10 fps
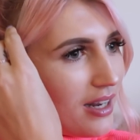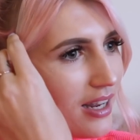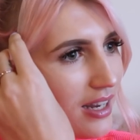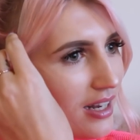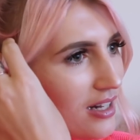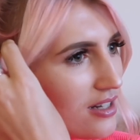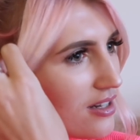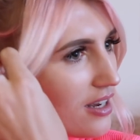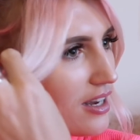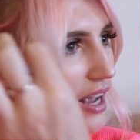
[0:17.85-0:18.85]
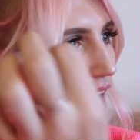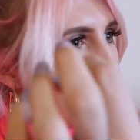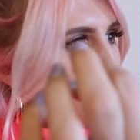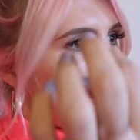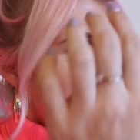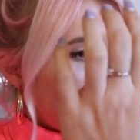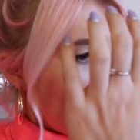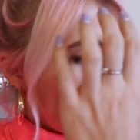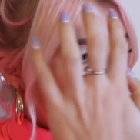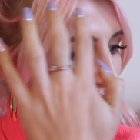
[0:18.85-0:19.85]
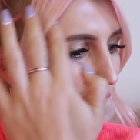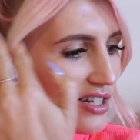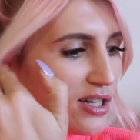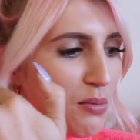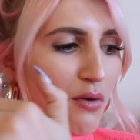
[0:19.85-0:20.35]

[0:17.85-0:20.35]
it has a message, it has some